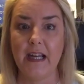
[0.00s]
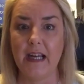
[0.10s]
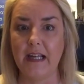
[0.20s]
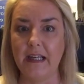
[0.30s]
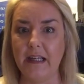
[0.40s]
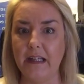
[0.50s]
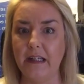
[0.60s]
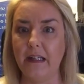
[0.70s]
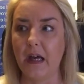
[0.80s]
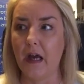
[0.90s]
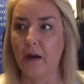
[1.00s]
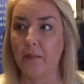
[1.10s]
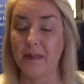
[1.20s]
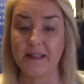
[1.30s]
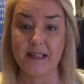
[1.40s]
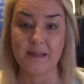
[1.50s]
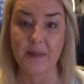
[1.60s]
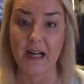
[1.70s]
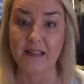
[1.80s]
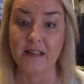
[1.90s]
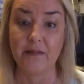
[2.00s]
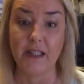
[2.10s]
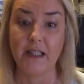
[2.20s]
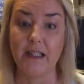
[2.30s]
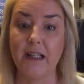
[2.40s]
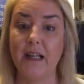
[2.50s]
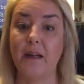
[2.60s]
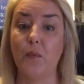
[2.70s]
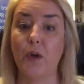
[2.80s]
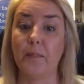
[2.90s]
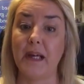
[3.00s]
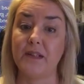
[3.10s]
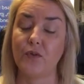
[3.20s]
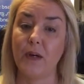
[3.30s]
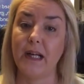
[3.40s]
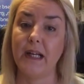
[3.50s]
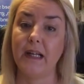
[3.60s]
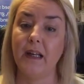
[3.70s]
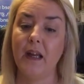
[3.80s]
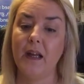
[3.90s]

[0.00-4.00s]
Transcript: any assessment activity, any work-based training.